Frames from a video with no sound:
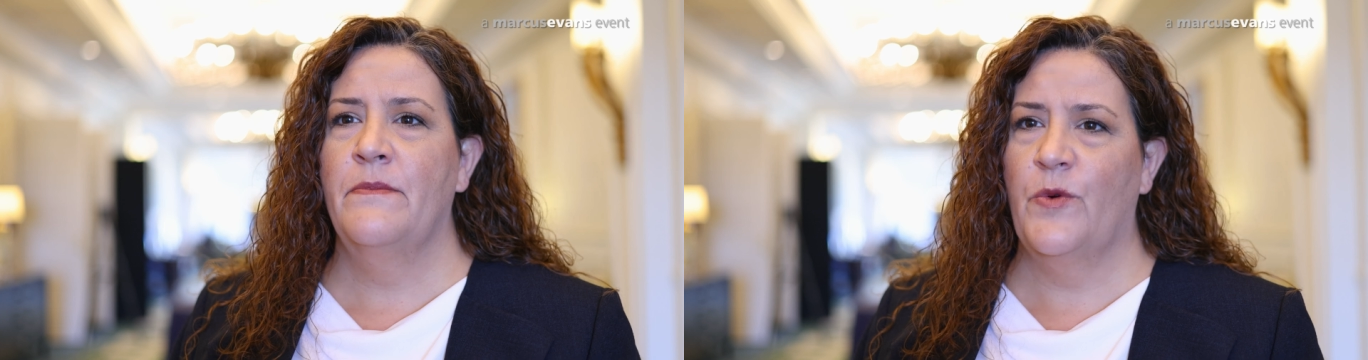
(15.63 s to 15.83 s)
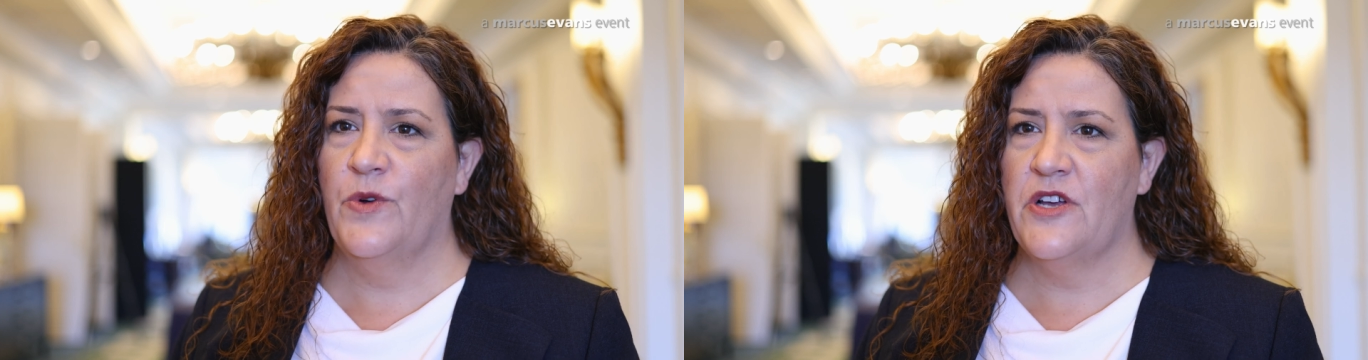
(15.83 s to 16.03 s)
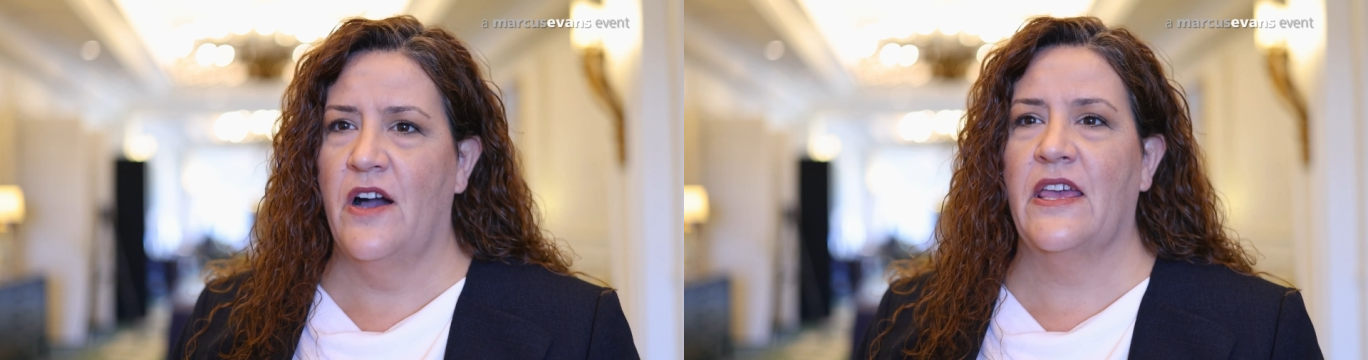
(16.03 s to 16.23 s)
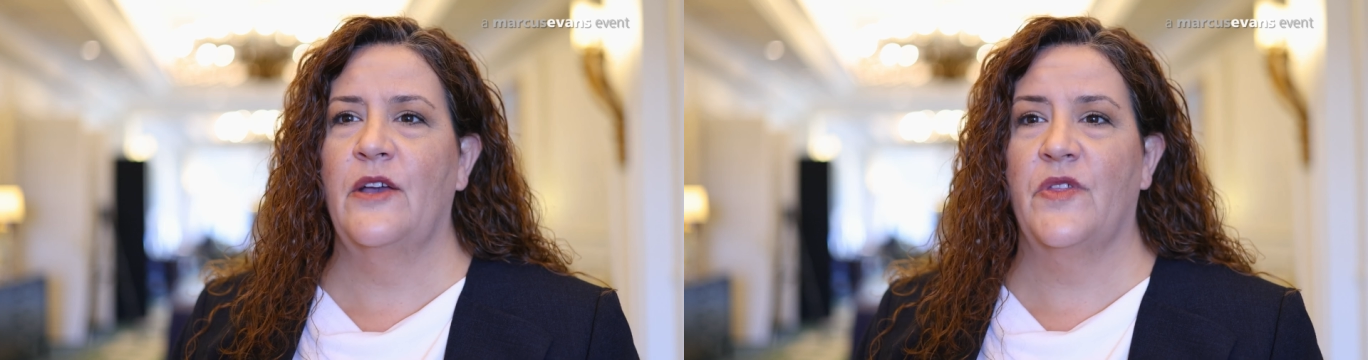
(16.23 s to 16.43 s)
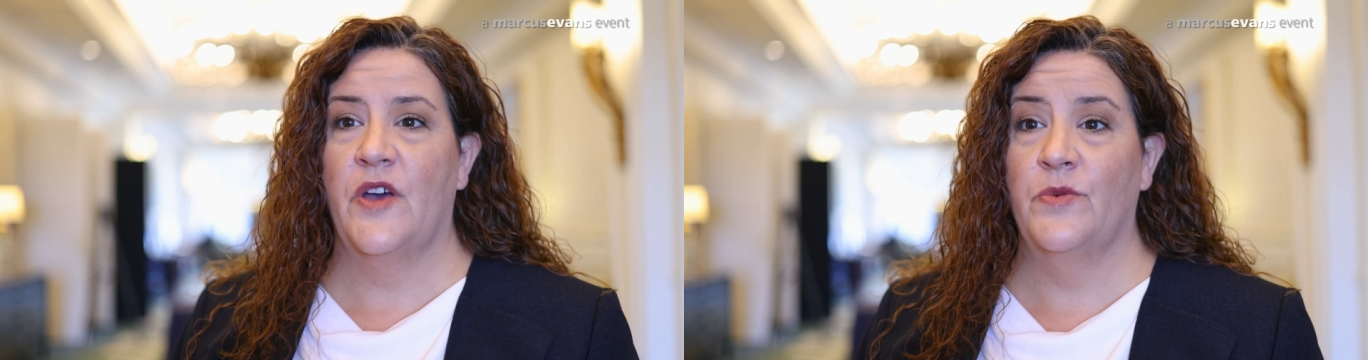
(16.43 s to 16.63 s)
but we're
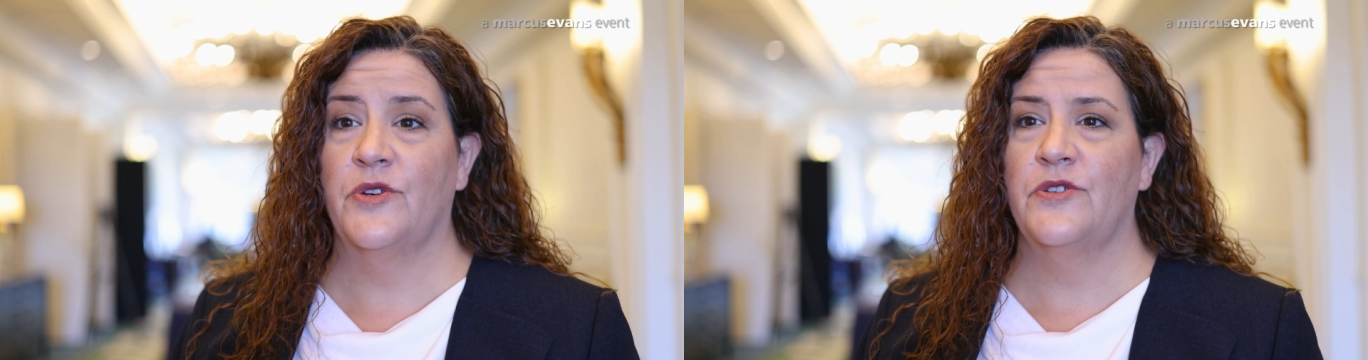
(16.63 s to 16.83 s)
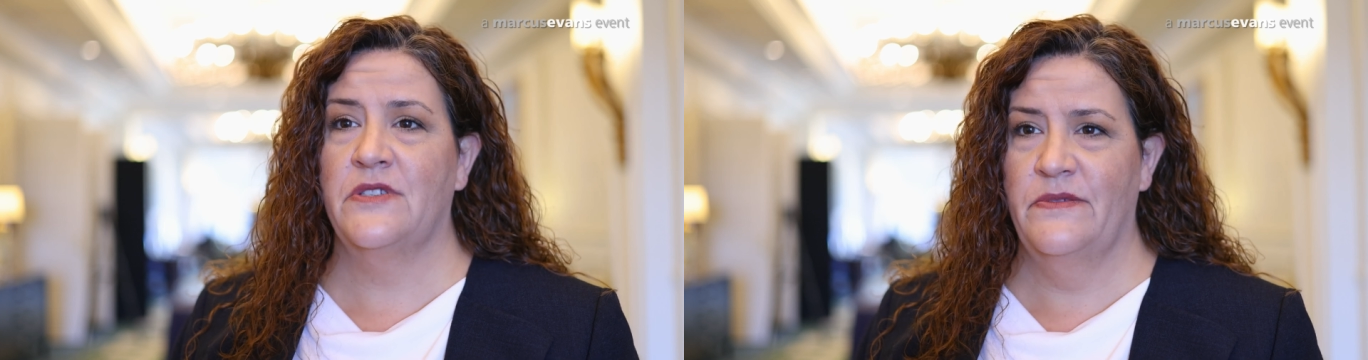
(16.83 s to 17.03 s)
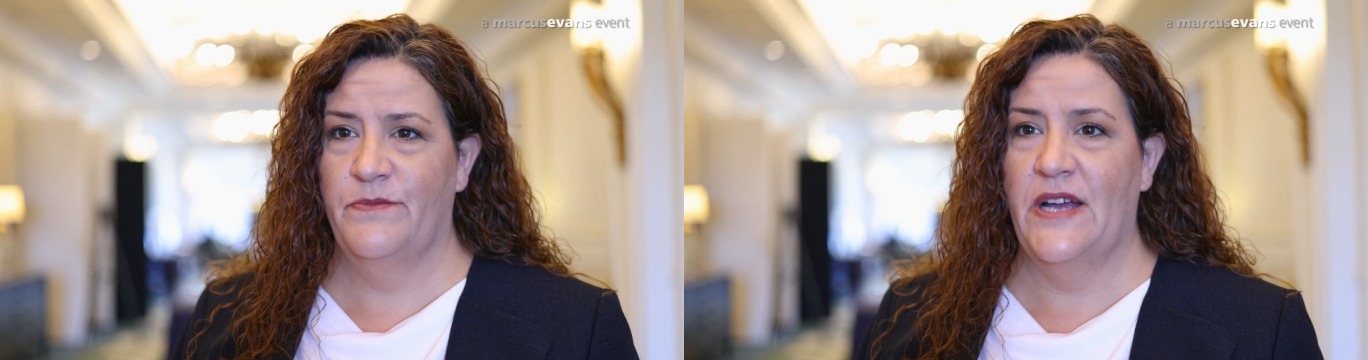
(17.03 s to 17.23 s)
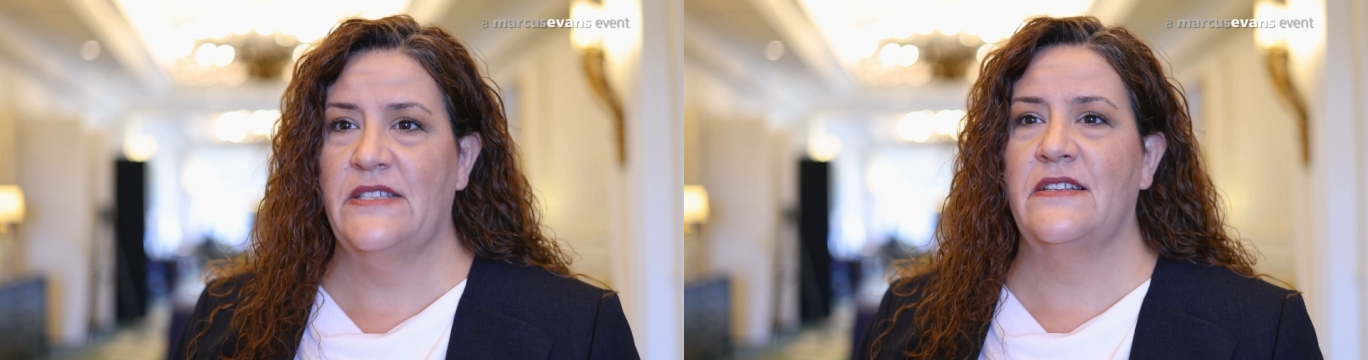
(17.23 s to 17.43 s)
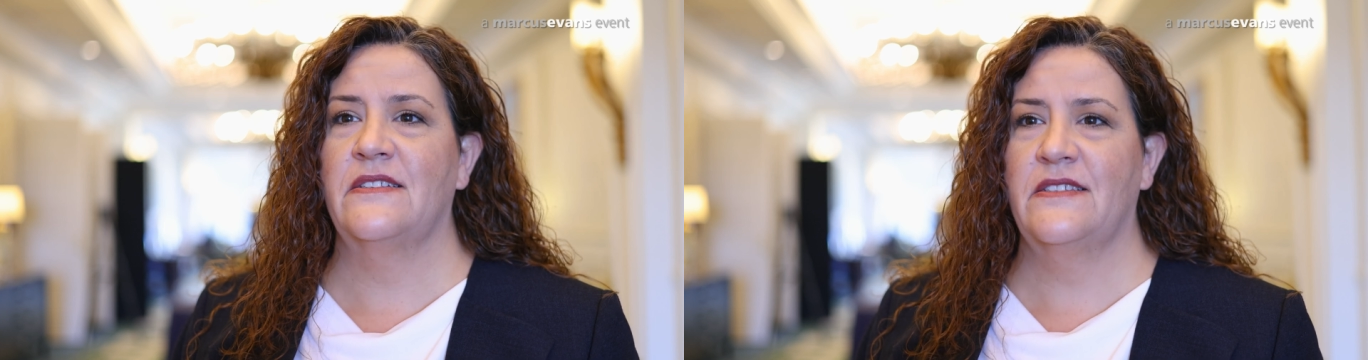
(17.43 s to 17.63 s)
talking with owners,
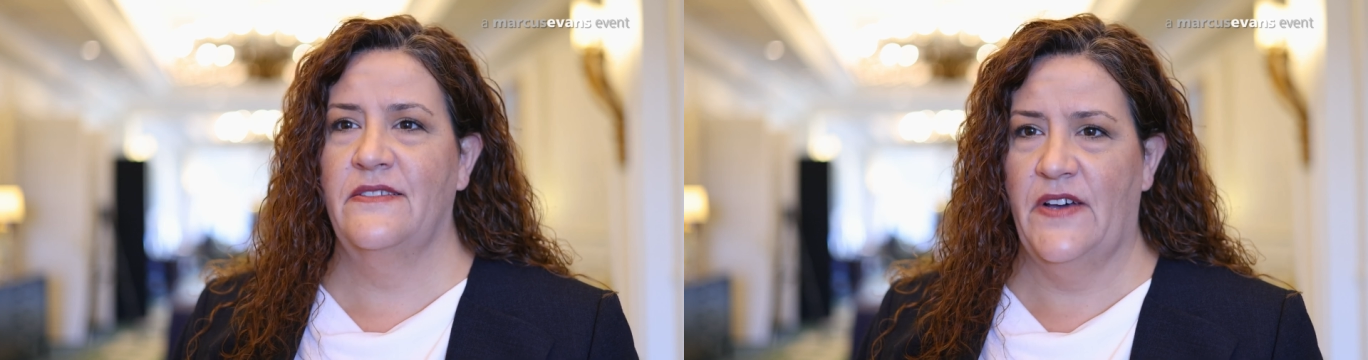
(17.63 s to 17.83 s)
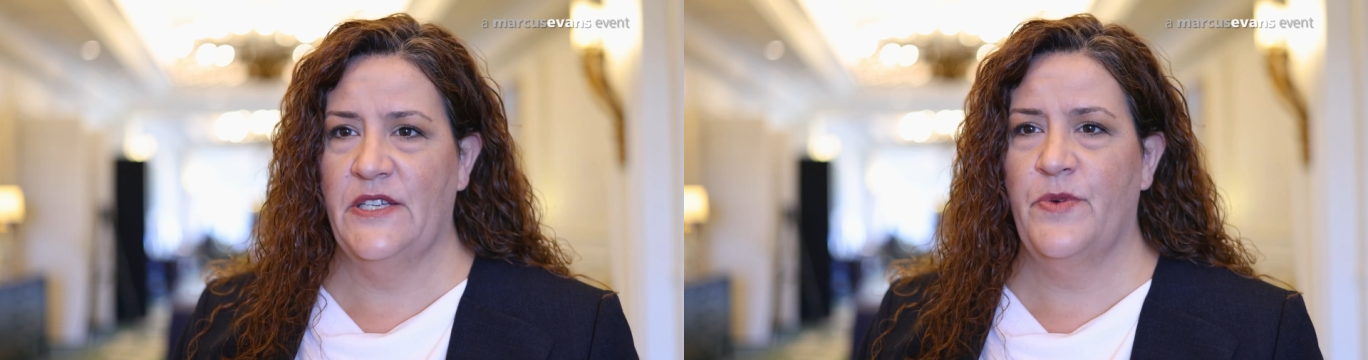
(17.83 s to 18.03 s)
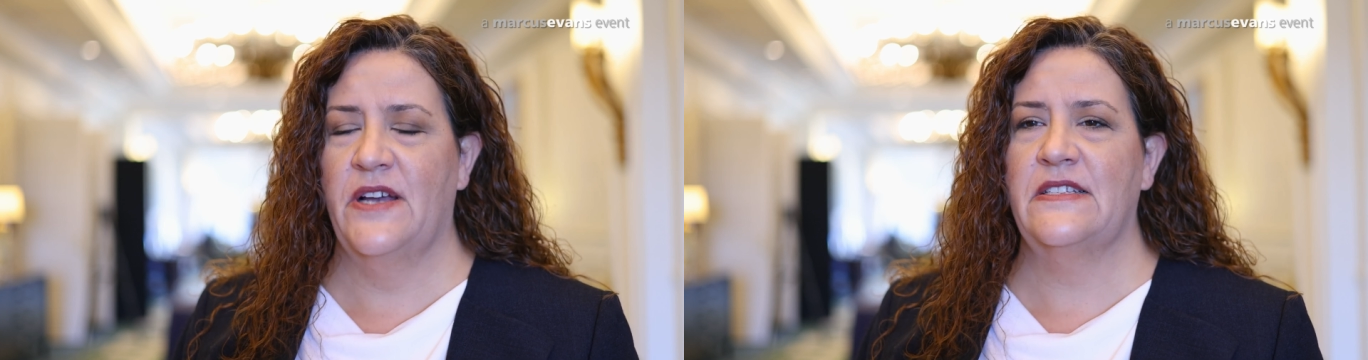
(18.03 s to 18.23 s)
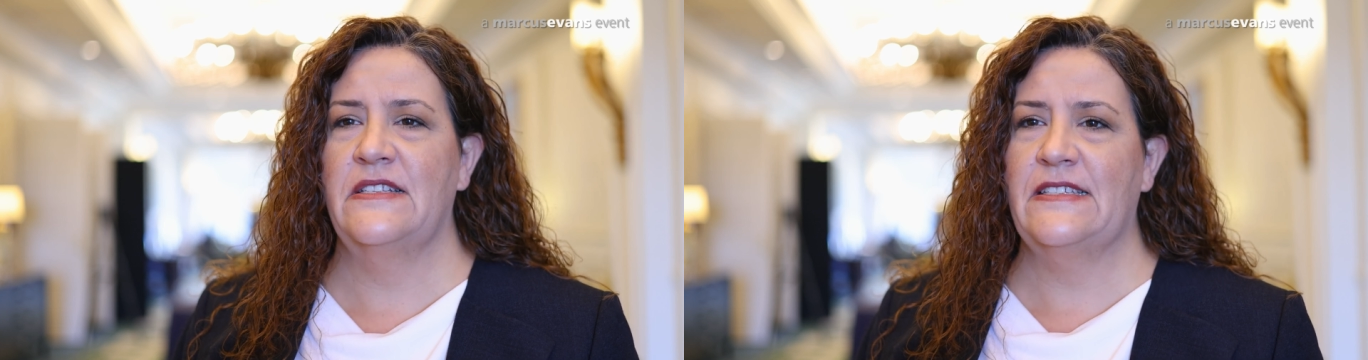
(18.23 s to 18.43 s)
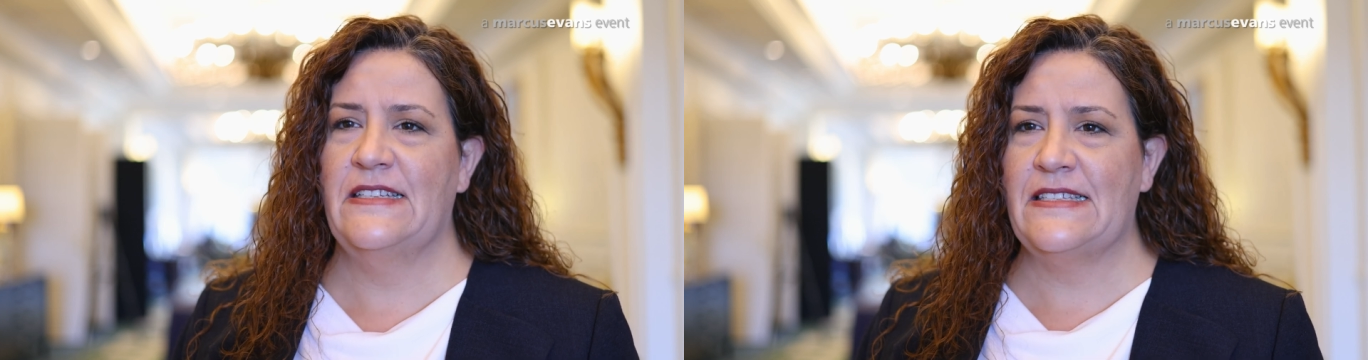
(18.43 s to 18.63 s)
presidents, vice
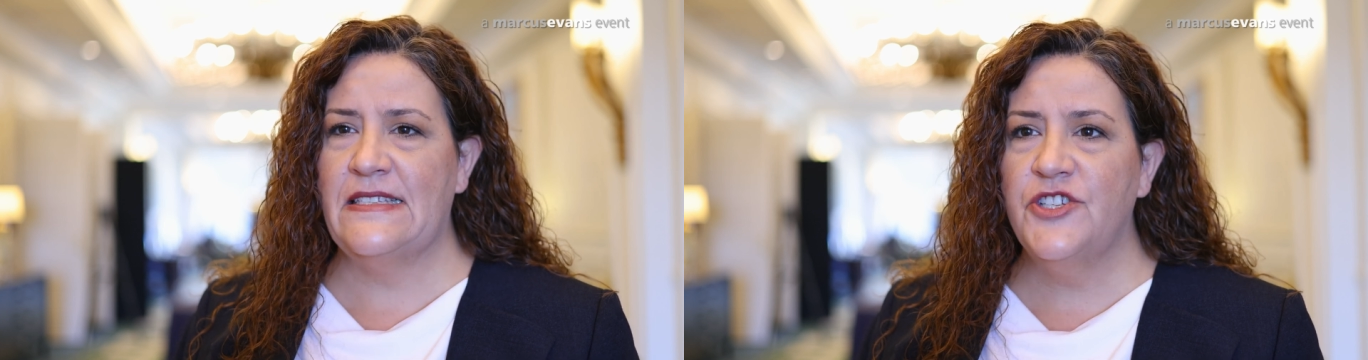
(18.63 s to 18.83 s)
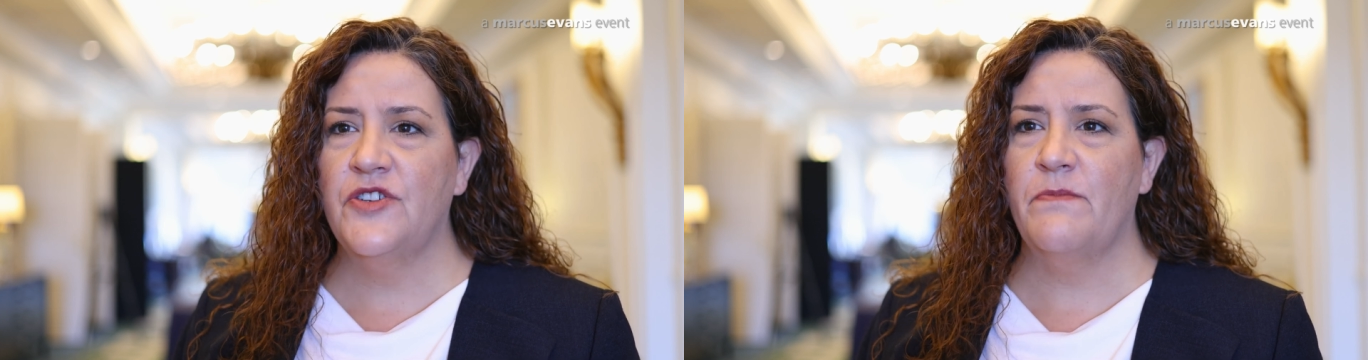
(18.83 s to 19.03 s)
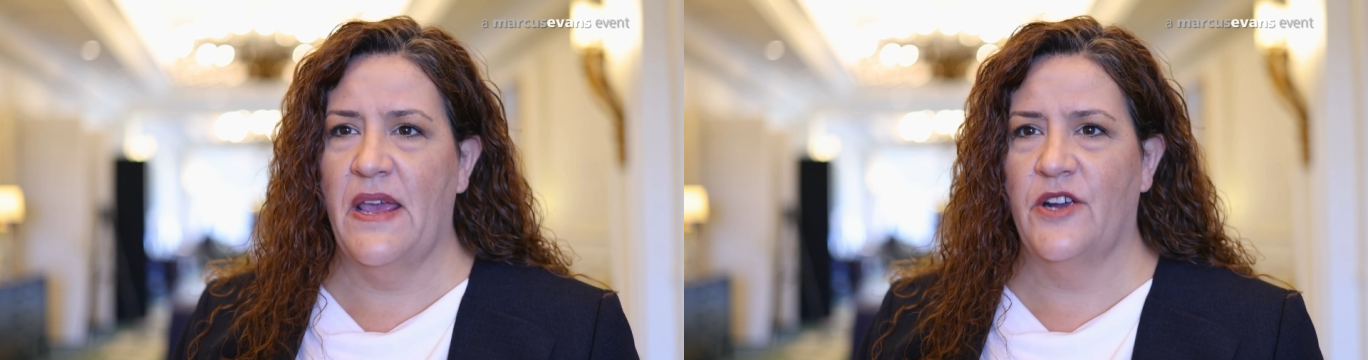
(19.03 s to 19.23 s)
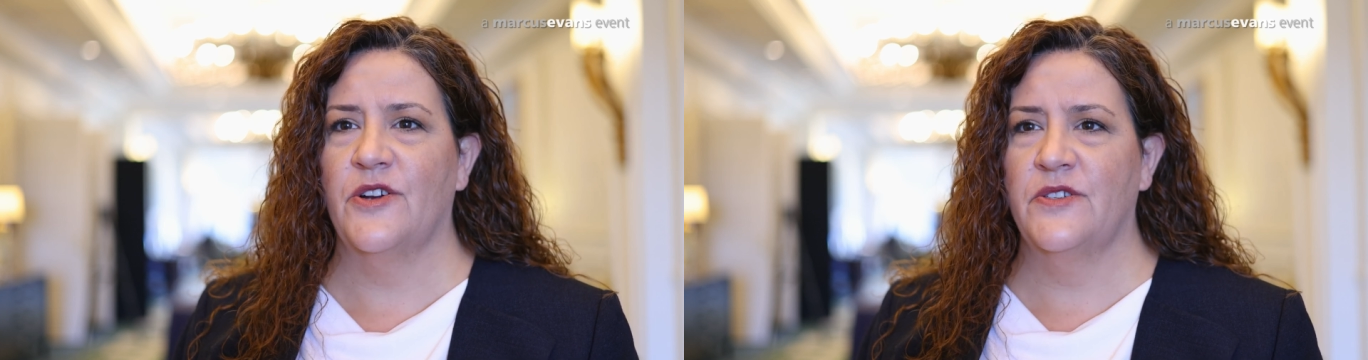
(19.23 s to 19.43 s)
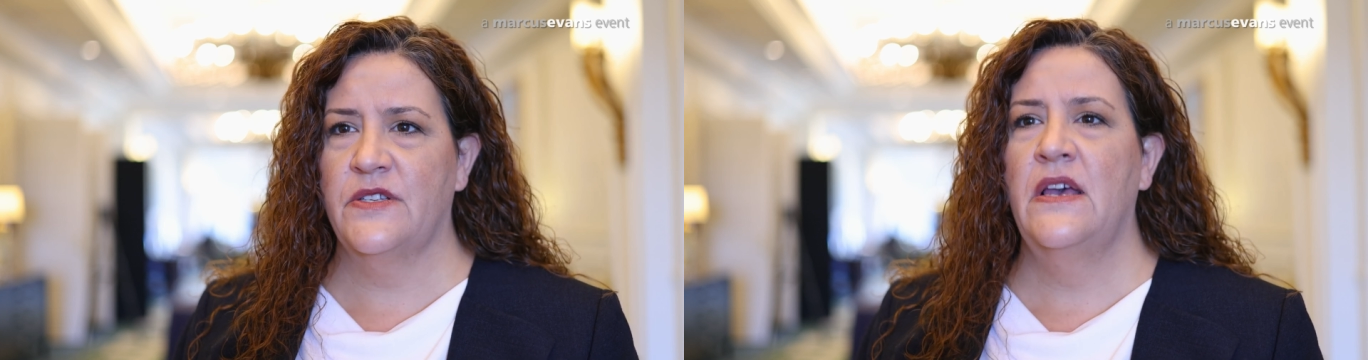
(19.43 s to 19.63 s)
presidents, decision
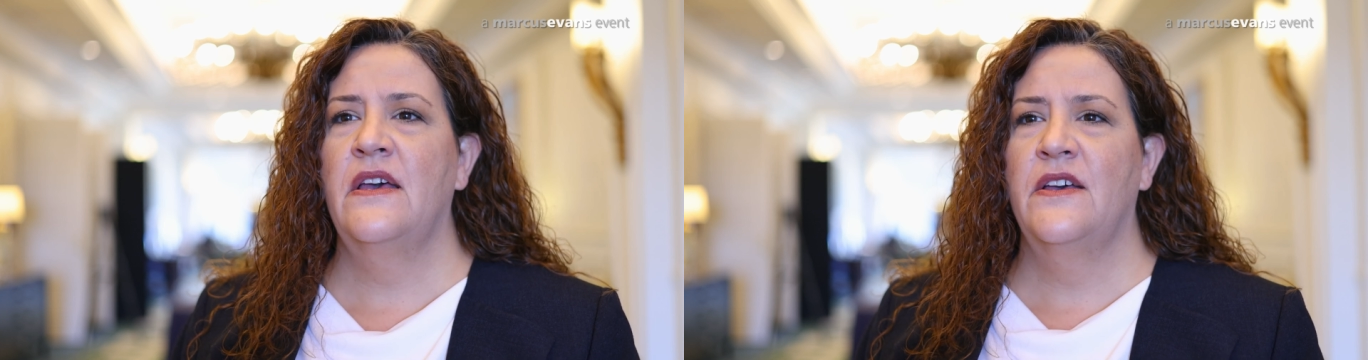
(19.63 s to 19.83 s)
makers,